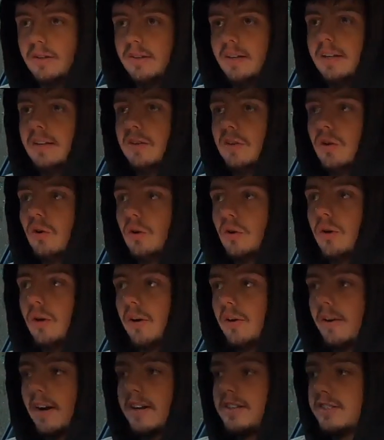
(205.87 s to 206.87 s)
it to look
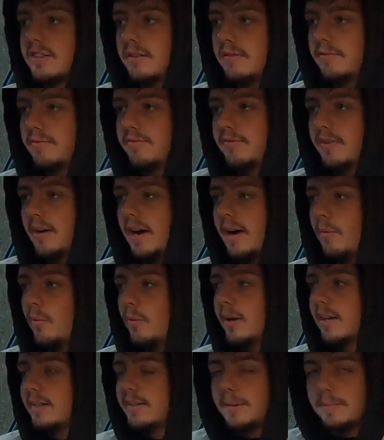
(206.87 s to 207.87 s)
aggressive. I
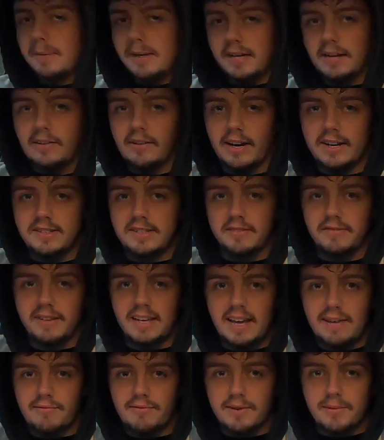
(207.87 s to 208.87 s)
want it to be aggressive
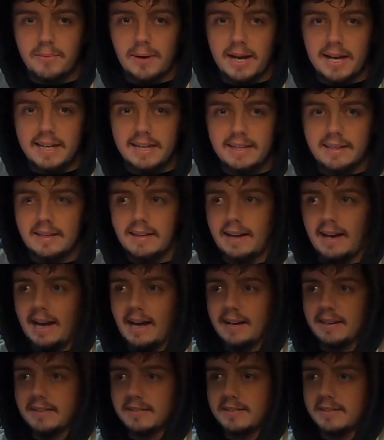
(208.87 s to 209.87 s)
in every way,
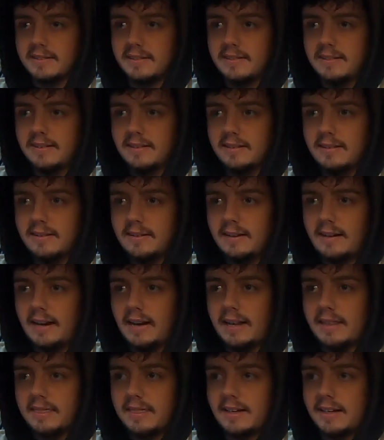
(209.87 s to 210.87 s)
and
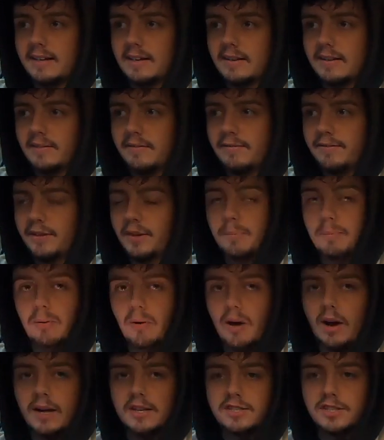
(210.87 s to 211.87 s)
I think for the
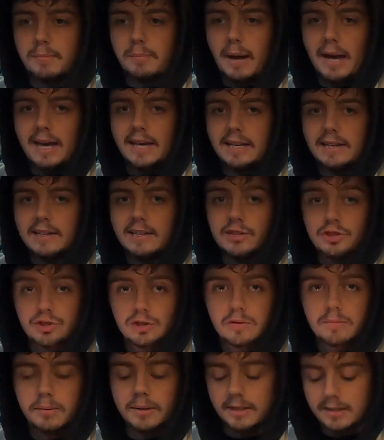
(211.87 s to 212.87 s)
price you're paying, it
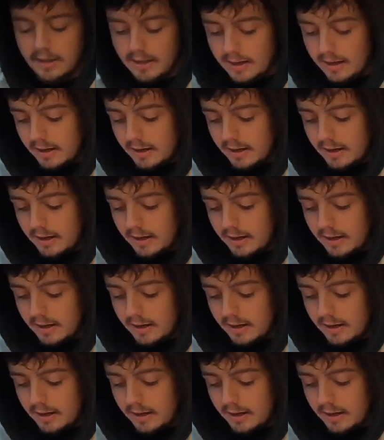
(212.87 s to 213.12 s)
should be.